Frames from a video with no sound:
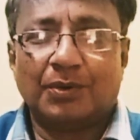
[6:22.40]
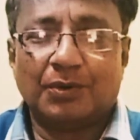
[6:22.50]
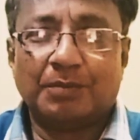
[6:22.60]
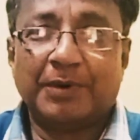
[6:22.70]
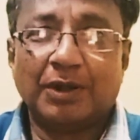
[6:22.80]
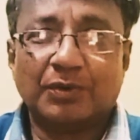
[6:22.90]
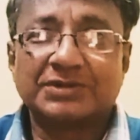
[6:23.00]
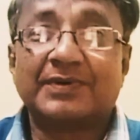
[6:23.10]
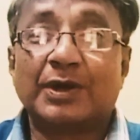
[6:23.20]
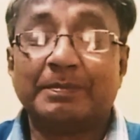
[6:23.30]
Upal
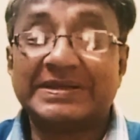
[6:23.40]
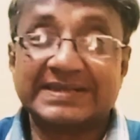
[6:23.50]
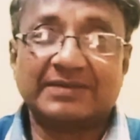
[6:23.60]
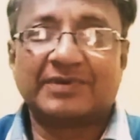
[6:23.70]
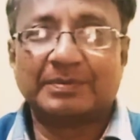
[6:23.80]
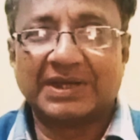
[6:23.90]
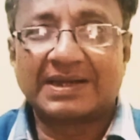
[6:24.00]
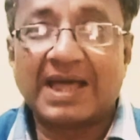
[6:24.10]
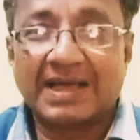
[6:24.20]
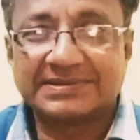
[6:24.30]
was found missing from the
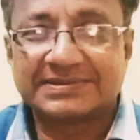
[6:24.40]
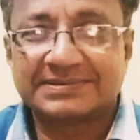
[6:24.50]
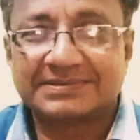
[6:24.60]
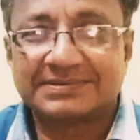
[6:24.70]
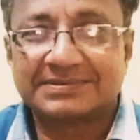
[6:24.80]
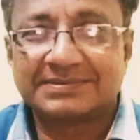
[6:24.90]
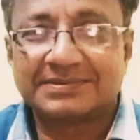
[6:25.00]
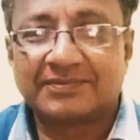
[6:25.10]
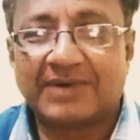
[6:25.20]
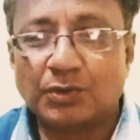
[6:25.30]
class.
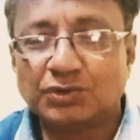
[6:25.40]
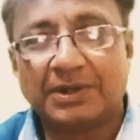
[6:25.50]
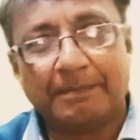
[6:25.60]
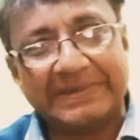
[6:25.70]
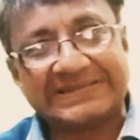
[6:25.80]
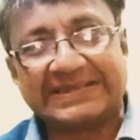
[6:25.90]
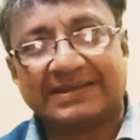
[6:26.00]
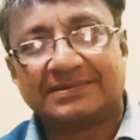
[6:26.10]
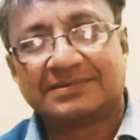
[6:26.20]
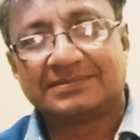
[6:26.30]
Found missing.
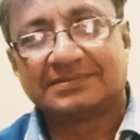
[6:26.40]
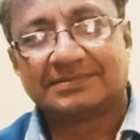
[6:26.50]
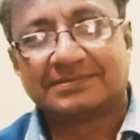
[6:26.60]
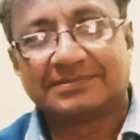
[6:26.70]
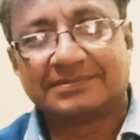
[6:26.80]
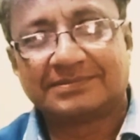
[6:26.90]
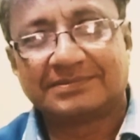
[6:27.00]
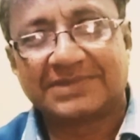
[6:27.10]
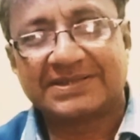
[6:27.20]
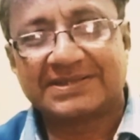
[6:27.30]

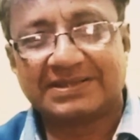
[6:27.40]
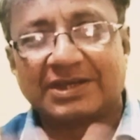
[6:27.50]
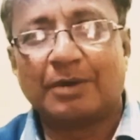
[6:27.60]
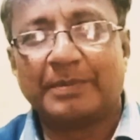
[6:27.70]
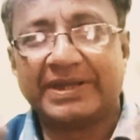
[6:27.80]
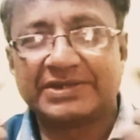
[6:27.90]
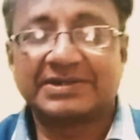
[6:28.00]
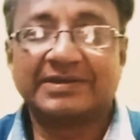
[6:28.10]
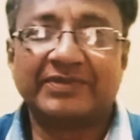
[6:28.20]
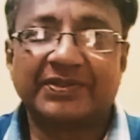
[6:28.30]
Let's see the
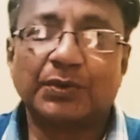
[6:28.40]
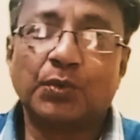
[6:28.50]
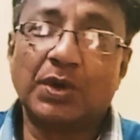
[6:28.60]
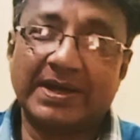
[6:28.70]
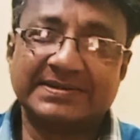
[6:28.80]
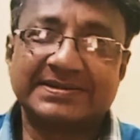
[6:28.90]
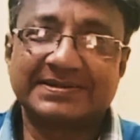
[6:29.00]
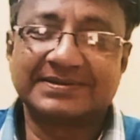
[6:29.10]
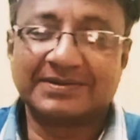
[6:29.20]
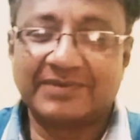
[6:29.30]
combination of the two words,
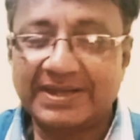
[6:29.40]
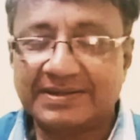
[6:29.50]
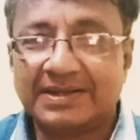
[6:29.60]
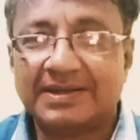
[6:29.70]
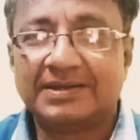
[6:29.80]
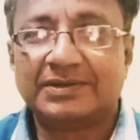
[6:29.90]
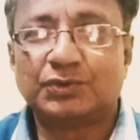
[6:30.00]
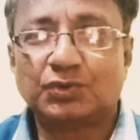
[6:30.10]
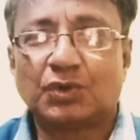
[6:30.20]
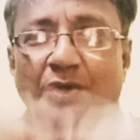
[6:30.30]
right?
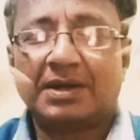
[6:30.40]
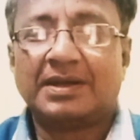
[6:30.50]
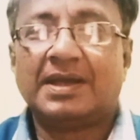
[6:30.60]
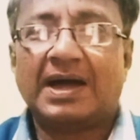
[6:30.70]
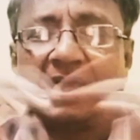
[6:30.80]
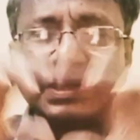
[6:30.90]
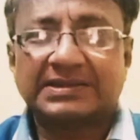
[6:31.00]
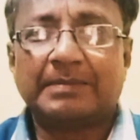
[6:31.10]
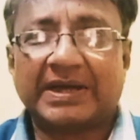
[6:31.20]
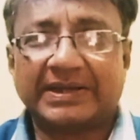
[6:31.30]
Duto
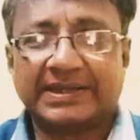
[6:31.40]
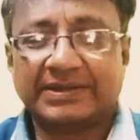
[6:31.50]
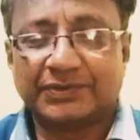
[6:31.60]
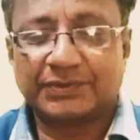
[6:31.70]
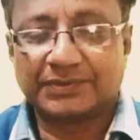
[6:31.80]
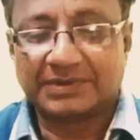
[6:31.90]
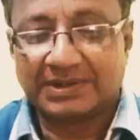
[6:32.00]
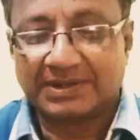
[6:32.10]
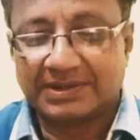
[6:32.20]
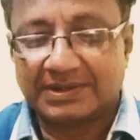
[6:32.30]
alada mane kintu.
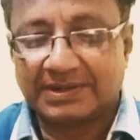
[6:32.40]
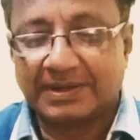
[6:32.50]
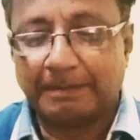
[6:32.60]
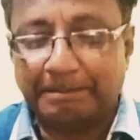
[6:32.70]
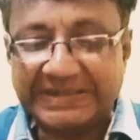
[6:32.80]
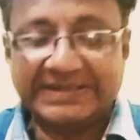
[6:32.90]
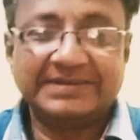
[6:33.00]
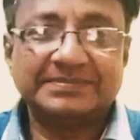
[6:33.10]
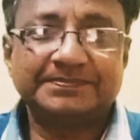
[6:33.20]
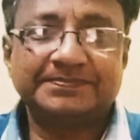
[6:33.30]
B.